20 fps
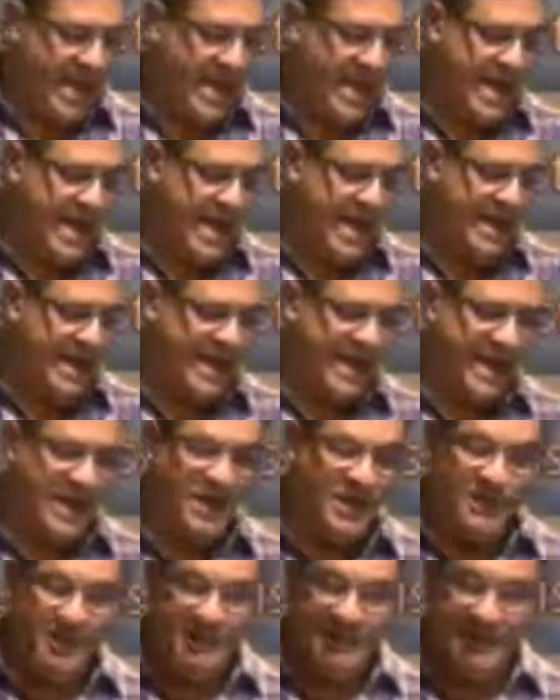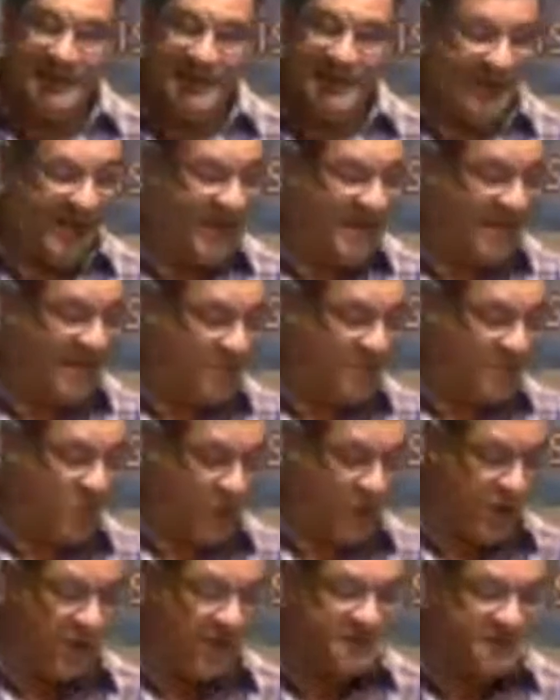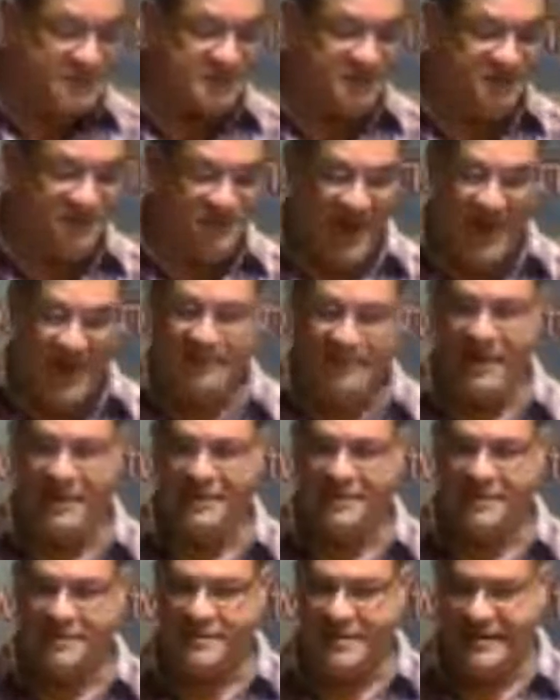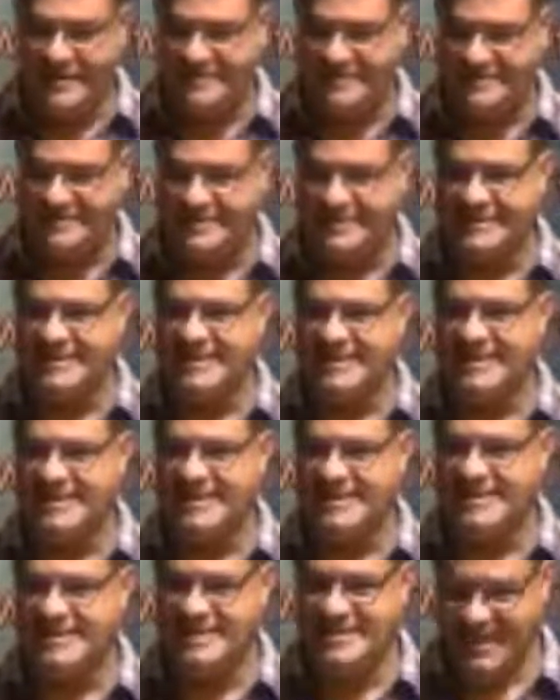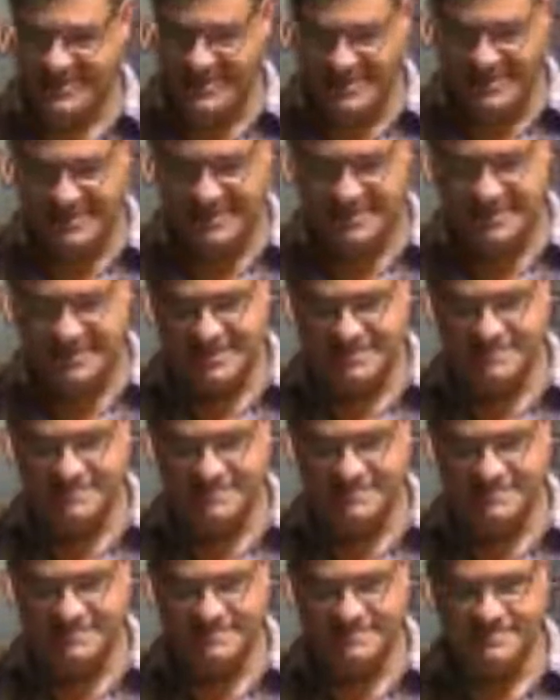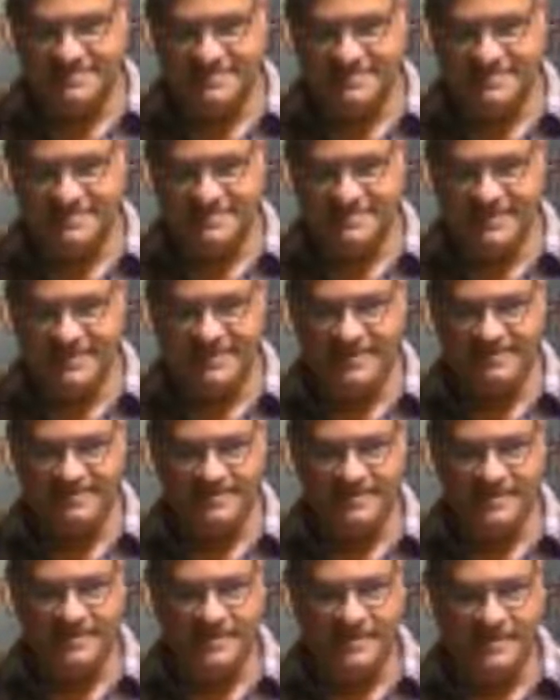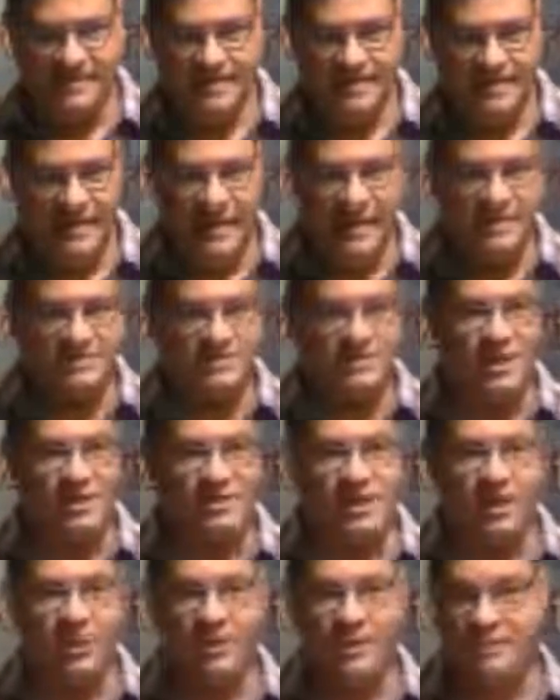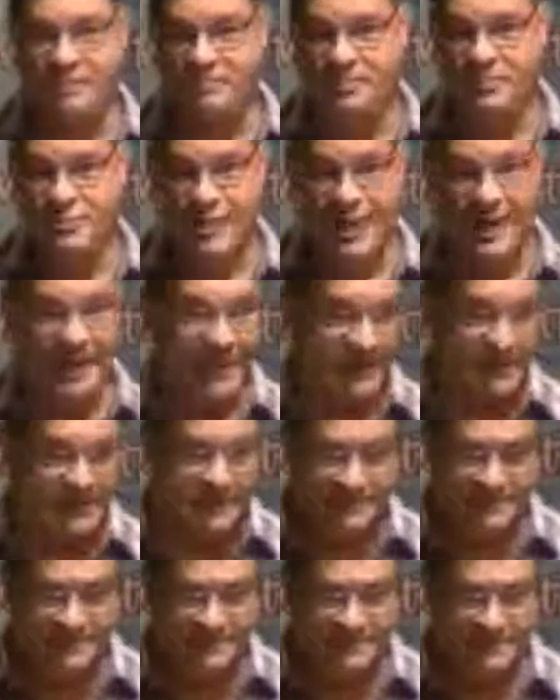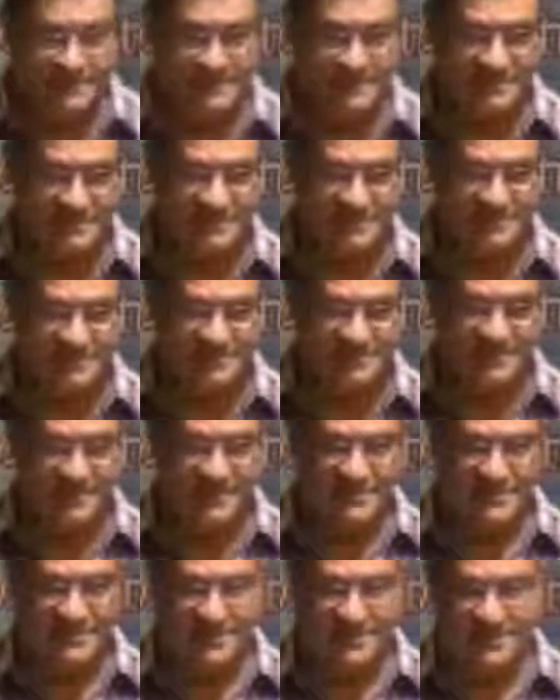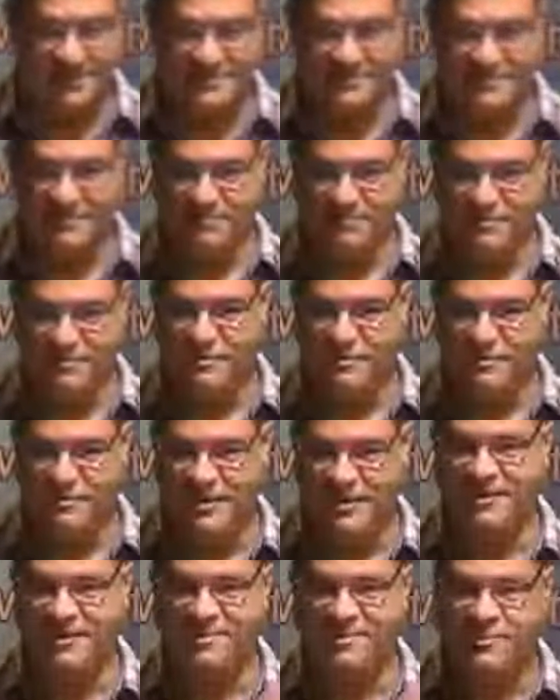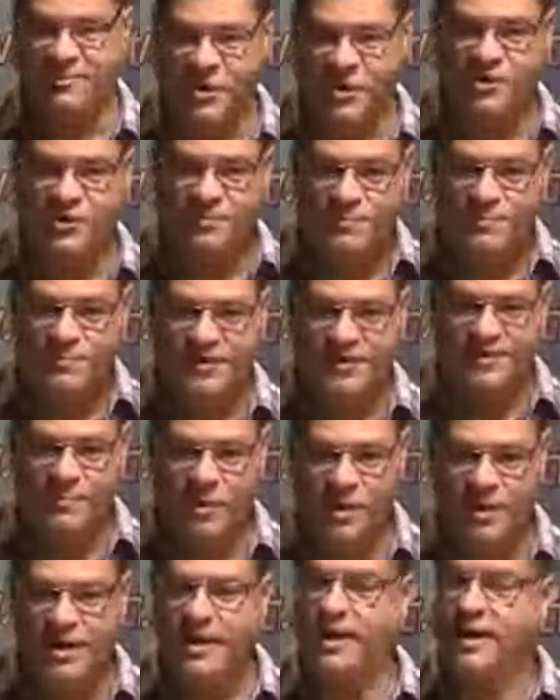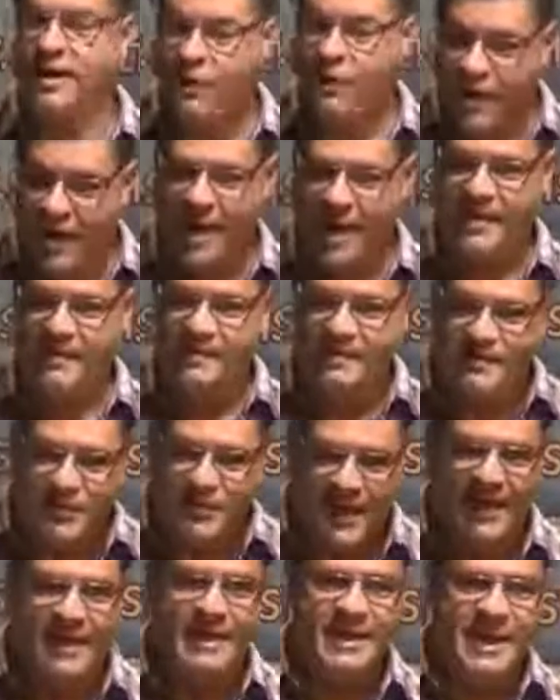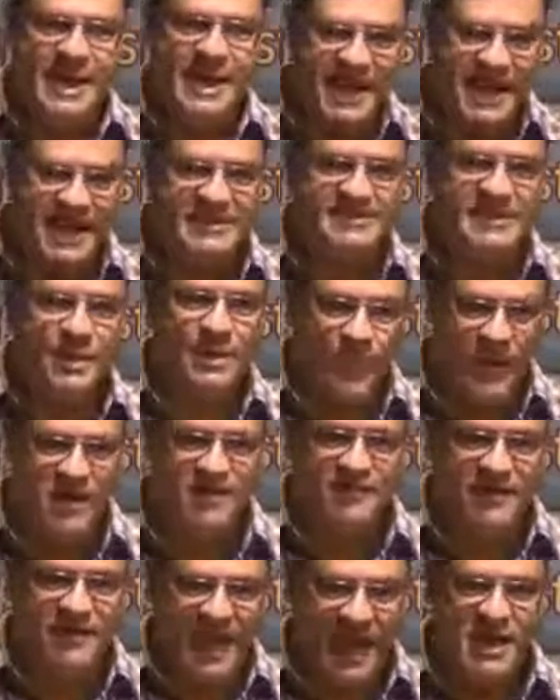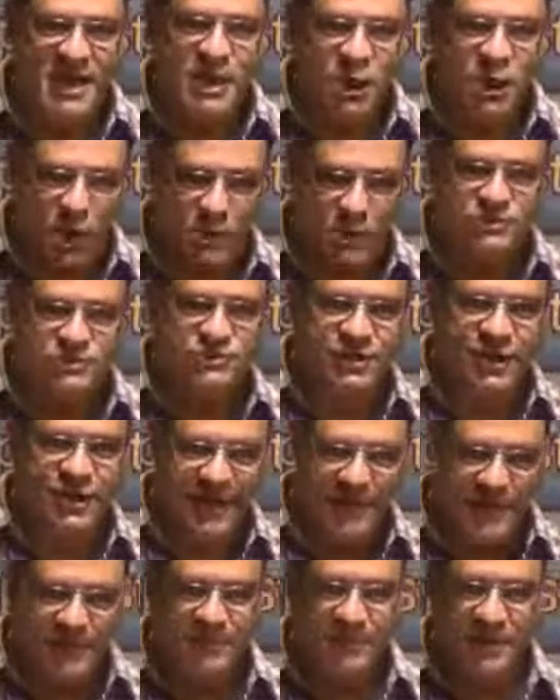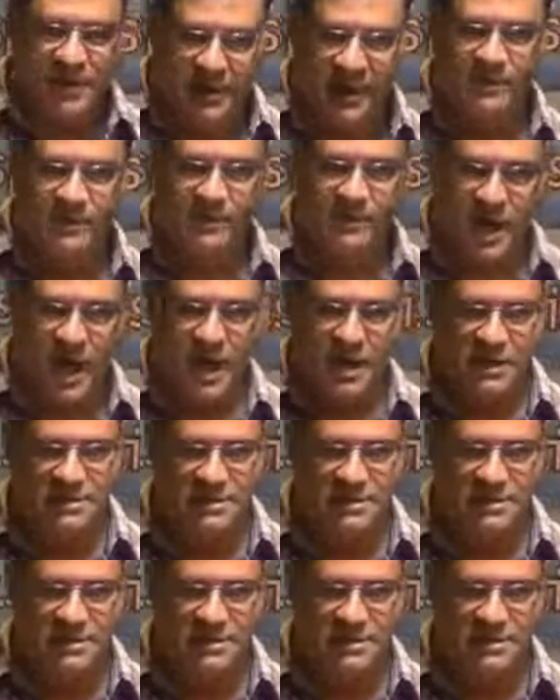Can it be worked, developed, increased? Yes, right? It is not only praying, because some people say that the more you pray, the more. Okay, praying is a way of getting closer and communicating with God,